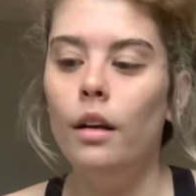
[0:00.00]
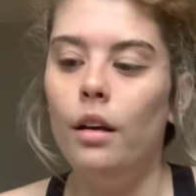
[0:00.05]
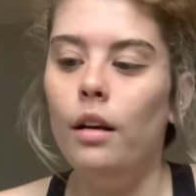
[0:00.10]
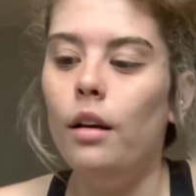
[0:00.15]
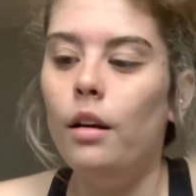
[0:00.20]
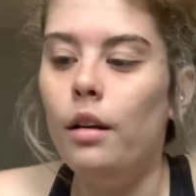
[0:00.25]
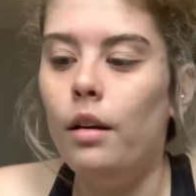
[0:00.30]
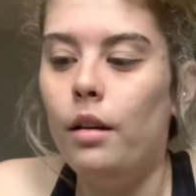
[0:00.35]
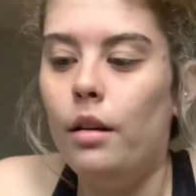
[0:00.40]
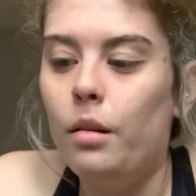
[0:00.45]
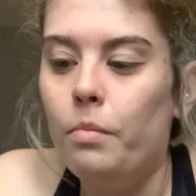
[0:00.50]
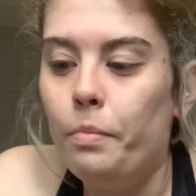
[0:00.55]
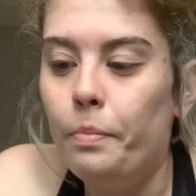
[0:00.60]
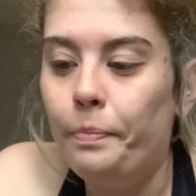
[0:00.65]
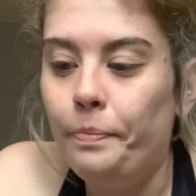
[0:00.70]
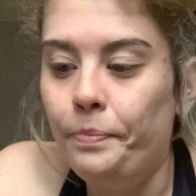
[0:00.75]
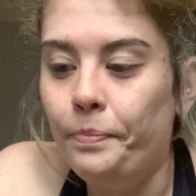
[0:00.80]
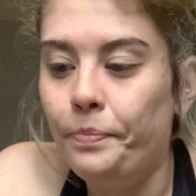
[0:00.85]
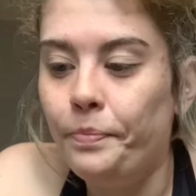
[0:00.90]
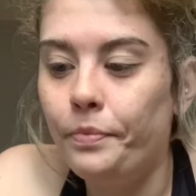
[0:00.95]

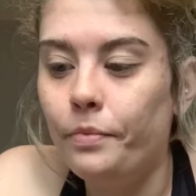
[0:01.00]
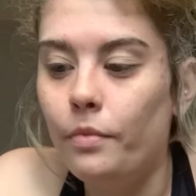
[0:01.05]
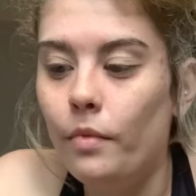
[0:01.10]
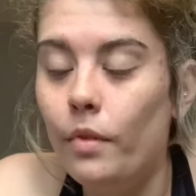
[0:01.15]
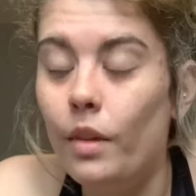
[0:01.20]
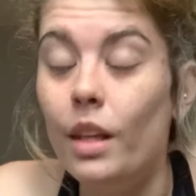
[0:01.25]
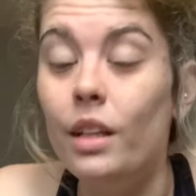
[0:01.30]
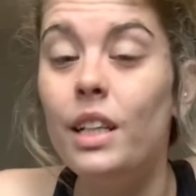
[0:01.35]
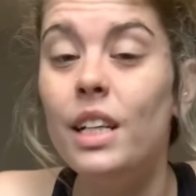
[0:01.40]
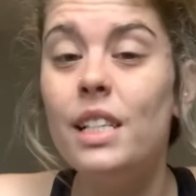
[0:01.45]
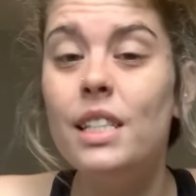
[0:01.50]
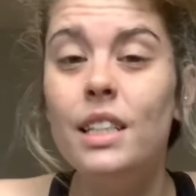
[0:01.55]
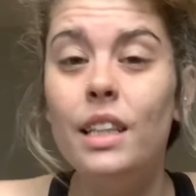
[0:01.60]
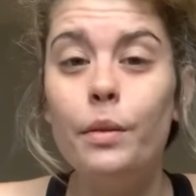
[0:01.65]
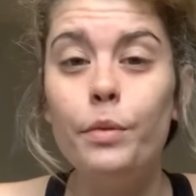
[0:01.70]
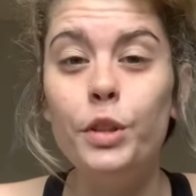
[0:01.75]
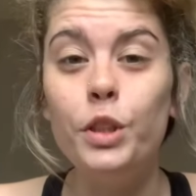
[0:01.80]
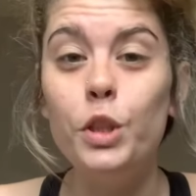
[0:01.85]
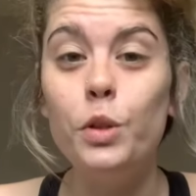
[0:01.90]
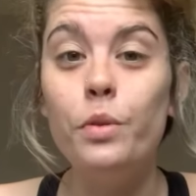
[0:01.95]
The next thing that
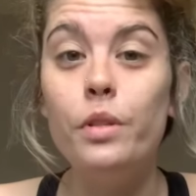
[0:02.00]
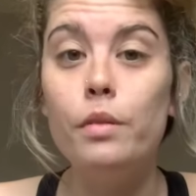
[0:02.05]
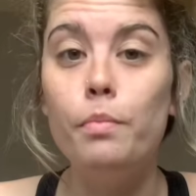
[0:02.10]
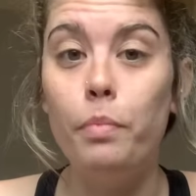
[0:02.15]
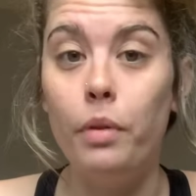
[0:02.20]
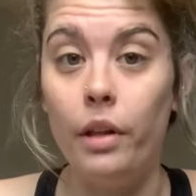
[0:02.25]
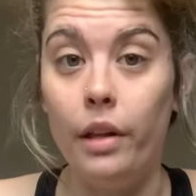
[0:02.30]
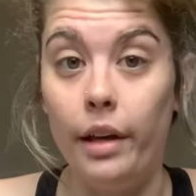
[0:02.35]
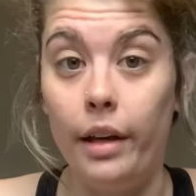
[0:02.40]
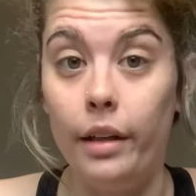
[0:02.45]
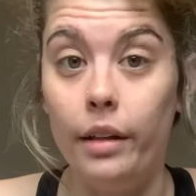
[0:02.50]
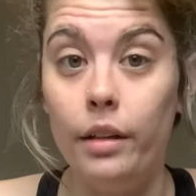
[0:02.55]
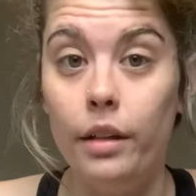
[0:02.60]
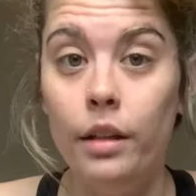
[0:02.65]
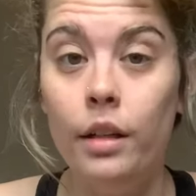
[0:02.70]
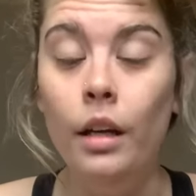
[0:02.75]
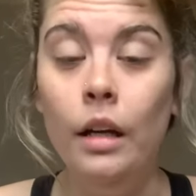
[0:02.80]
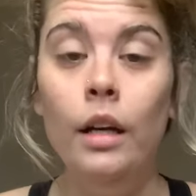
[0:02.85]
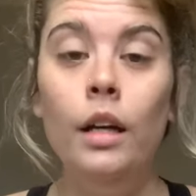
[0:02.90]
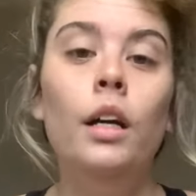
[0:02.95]
we're going to do is a plank.
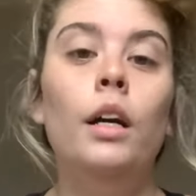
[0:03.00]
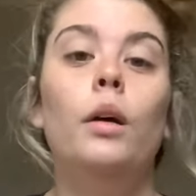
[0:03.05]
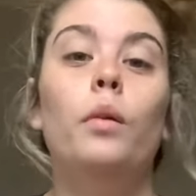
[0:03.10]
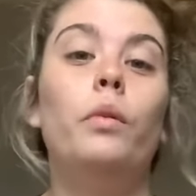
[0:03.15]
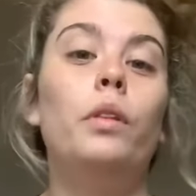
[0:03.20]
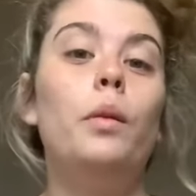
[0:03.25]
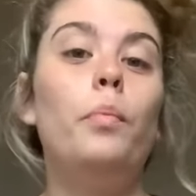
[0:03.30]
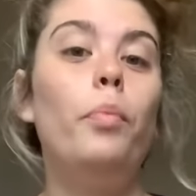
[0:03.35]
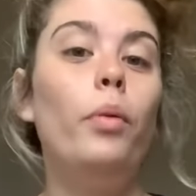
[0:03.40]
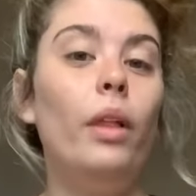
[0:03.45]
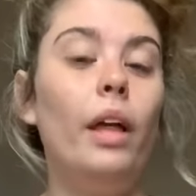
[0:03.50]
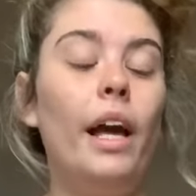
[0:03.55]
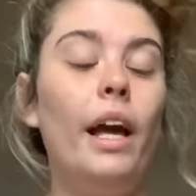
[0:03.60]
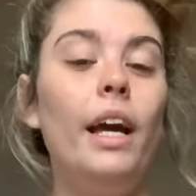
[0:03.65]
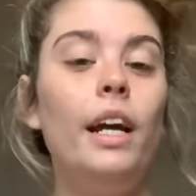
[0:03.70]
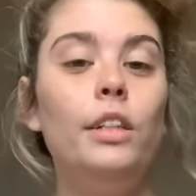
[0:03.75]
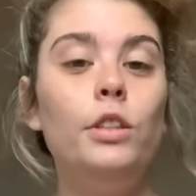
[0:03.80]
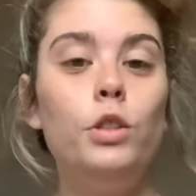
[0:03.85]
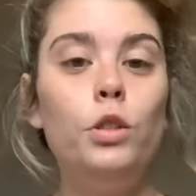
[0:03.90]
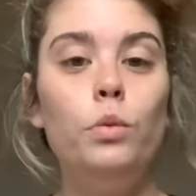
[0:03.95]
With the plank,
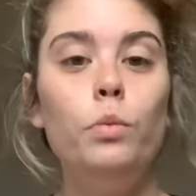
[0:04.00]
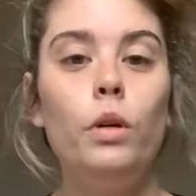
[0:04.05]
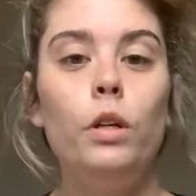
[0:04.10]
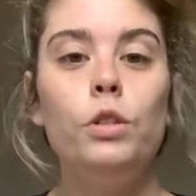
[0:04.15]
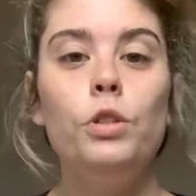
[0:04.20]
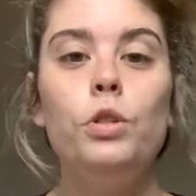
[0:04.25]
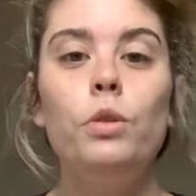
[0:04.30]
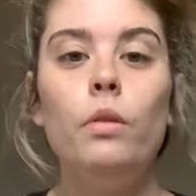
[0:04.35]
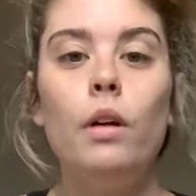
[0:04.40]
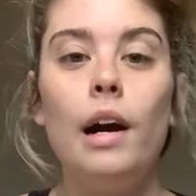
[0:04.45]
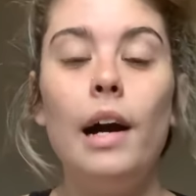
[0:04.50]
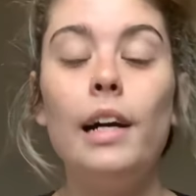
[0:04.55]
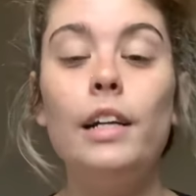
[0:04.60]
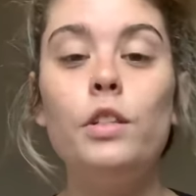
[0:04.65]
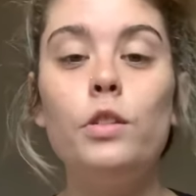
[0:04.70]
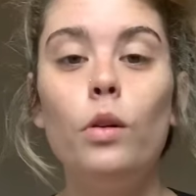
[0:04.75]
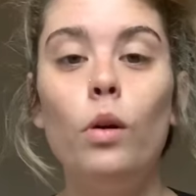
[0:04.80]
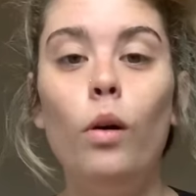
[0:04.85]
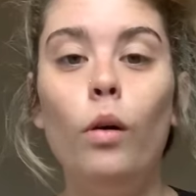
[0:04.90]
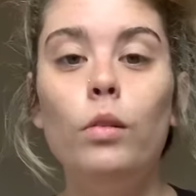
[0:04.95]
I do want you guys
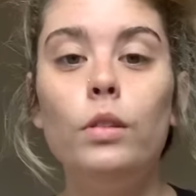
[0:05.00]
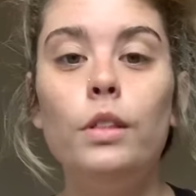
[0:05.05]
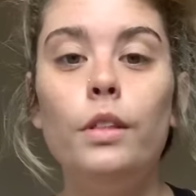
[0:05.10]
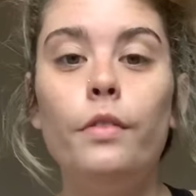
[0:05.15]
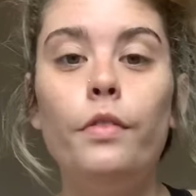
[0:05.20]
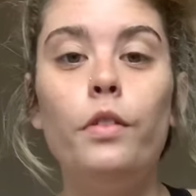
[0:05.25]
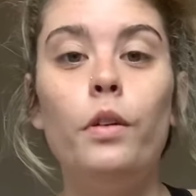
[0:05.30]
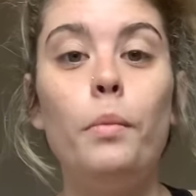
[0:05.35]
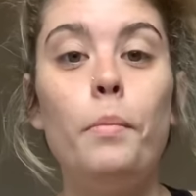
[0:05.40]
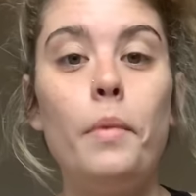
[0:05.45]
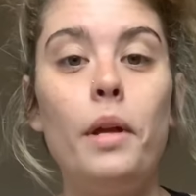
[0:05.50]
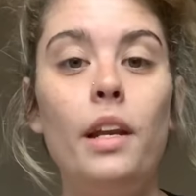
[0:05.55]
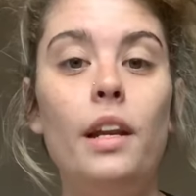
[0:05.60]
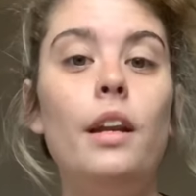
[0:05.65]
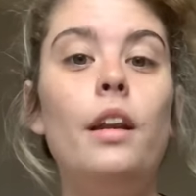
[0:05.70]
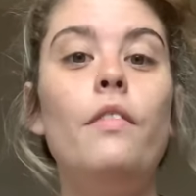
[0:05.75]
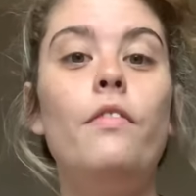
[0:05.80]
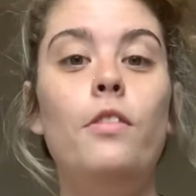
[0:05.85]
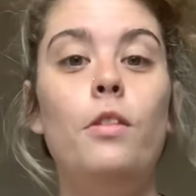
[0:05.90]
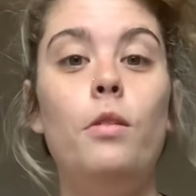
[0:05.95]
to hold it for a
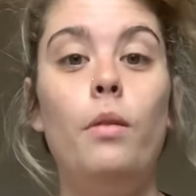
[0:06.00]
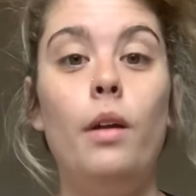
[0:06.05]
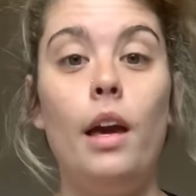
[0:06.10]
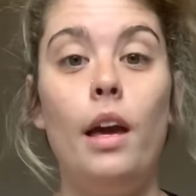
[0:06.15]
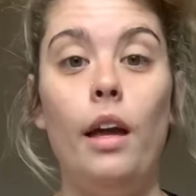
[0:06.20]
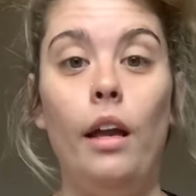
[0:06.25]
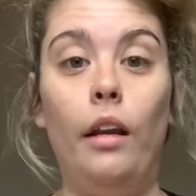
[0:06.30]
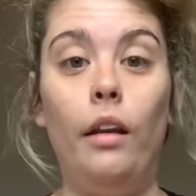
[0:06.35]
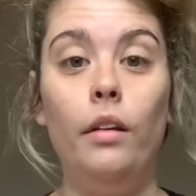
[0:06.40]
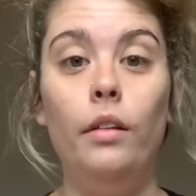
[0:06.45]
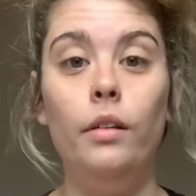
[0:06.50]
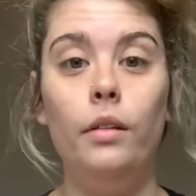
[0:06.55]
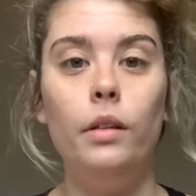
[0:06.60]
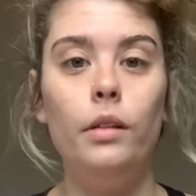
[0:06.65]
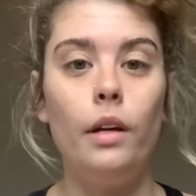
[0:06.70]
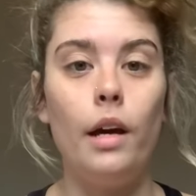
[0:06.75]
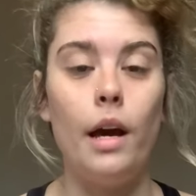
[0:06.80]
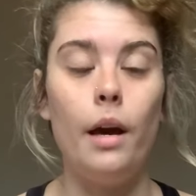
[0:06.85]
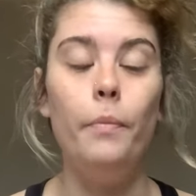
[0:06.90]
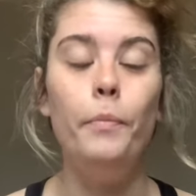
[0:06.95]
minute if you can,
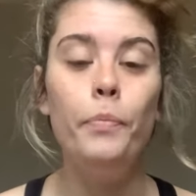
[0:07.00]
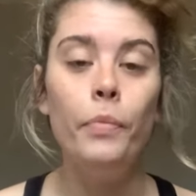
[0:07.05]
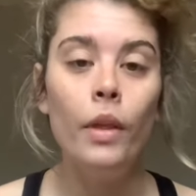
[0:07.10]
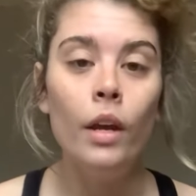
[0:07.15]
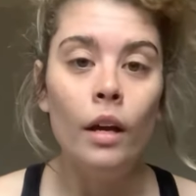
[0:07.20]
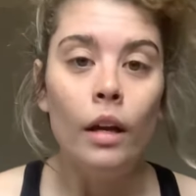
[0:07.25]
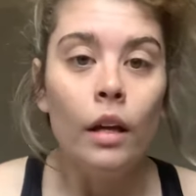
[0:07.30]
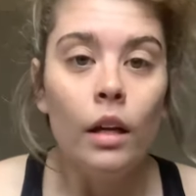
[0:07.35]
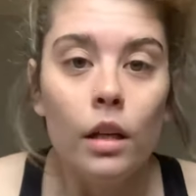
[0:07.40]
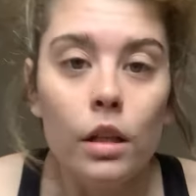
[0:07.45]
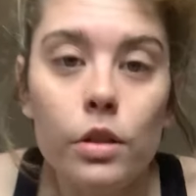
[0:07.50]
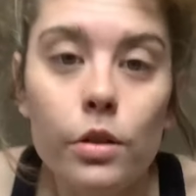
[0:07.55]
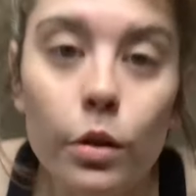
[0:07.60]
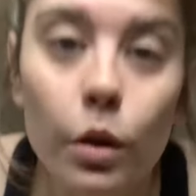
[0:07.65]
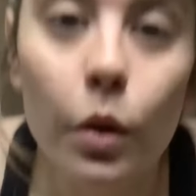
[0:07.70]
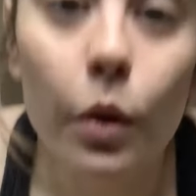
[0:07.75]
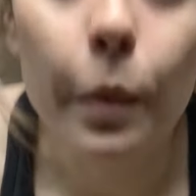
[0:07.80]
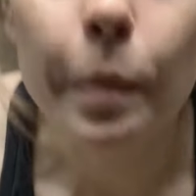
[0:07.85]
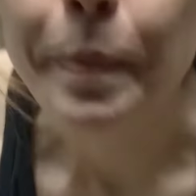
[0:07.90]
okay? So